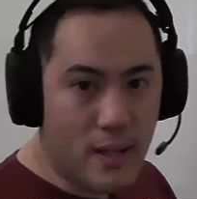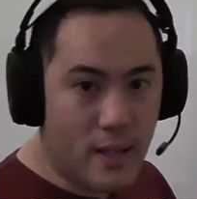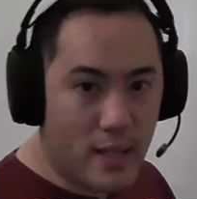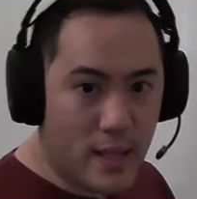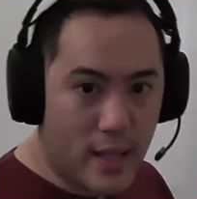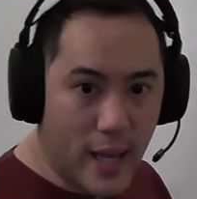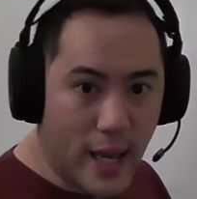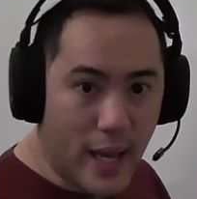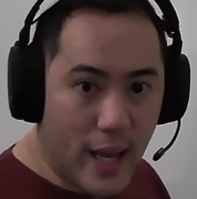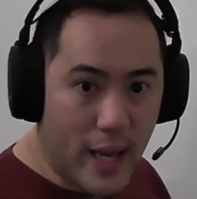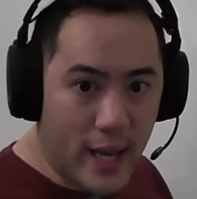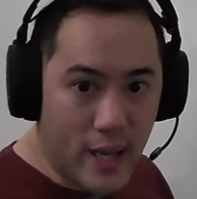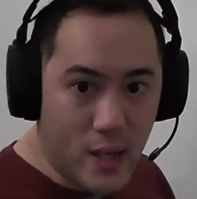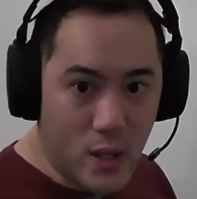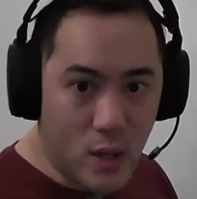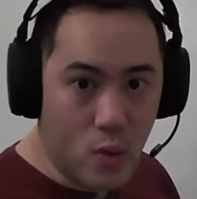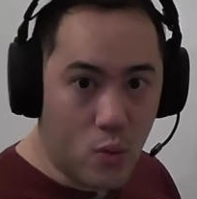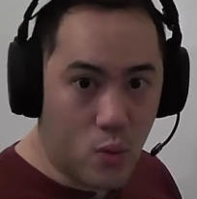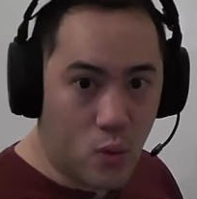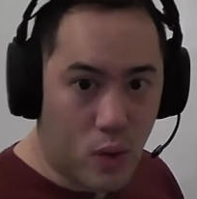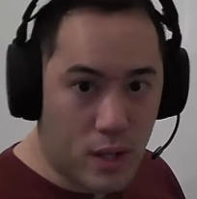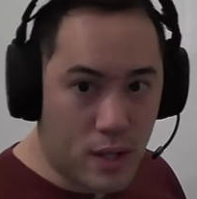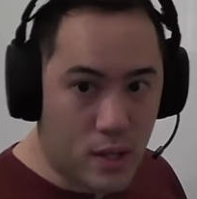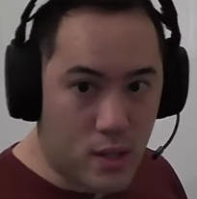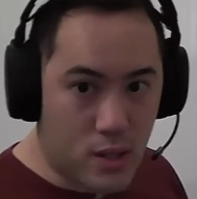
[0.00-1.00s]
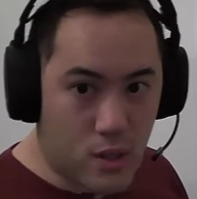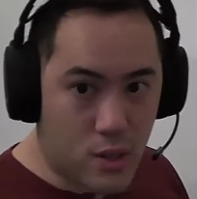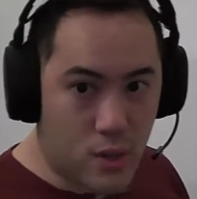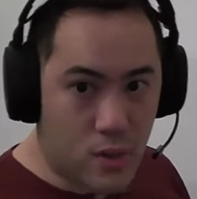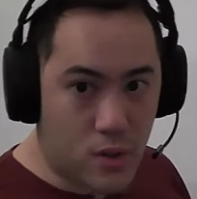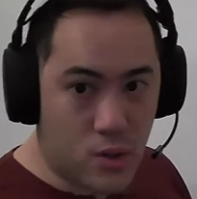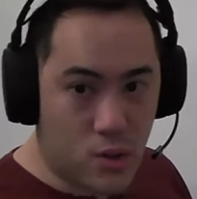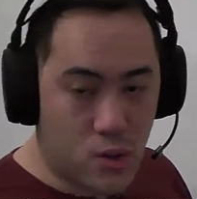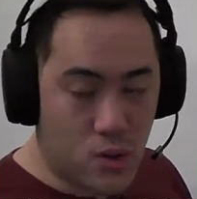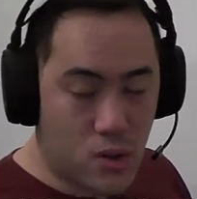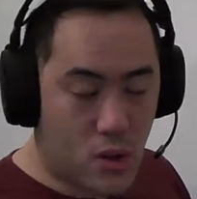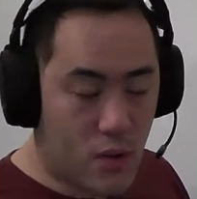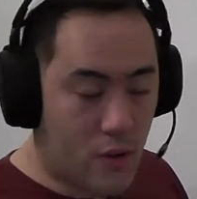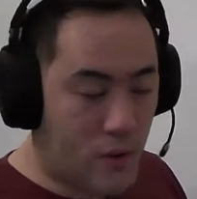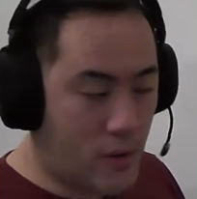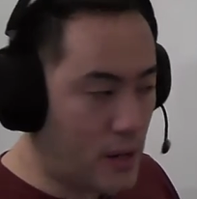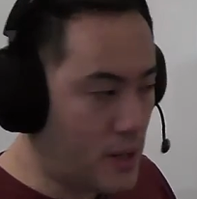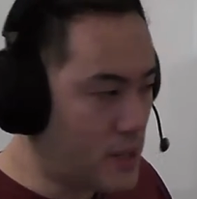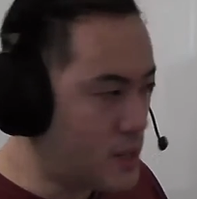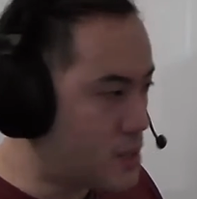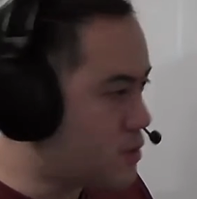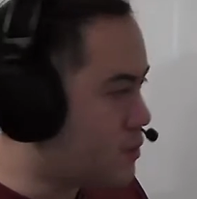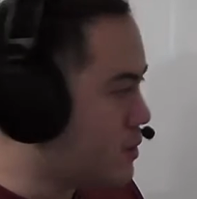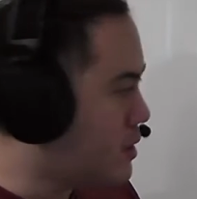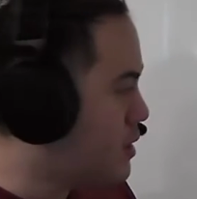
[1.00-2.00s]
k q1 q2 over r
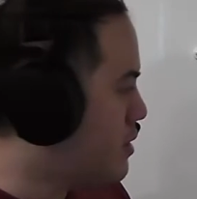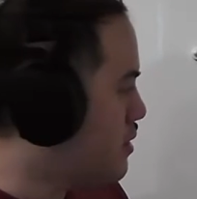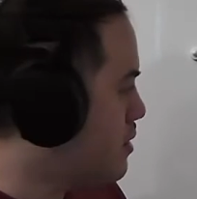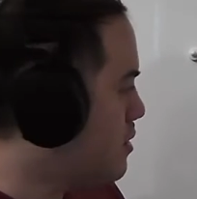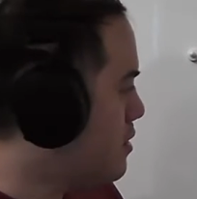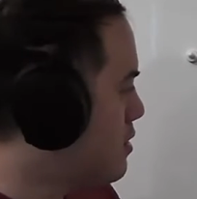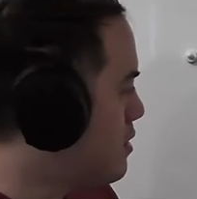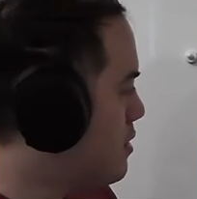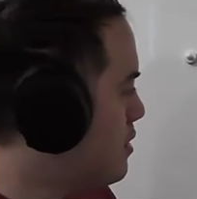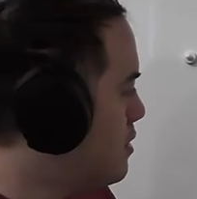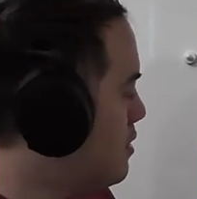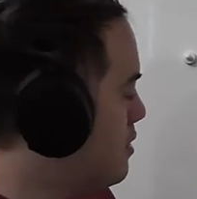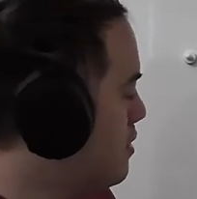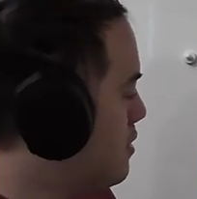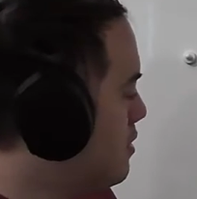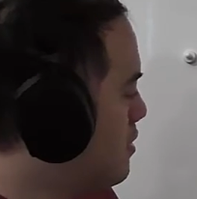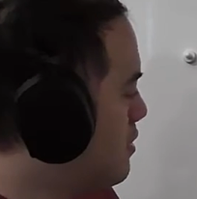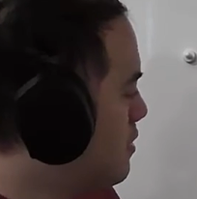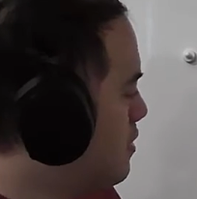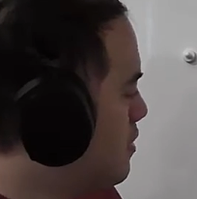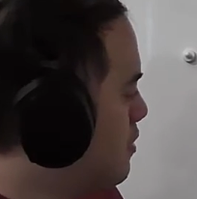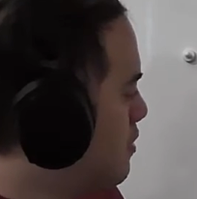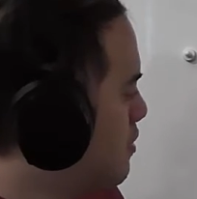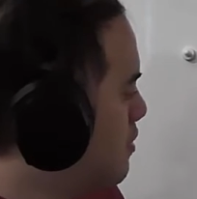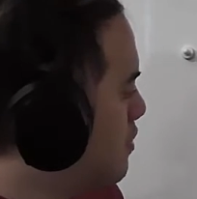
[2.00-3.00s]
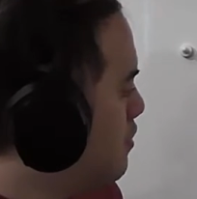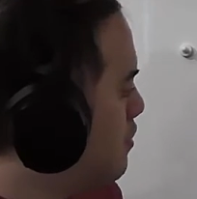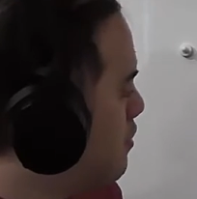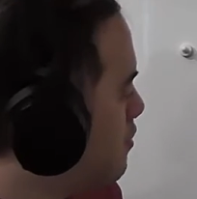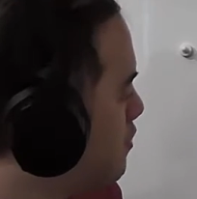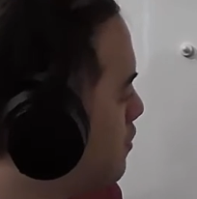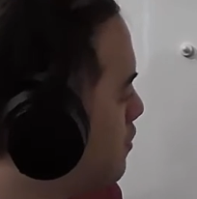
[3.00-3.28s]
squared. The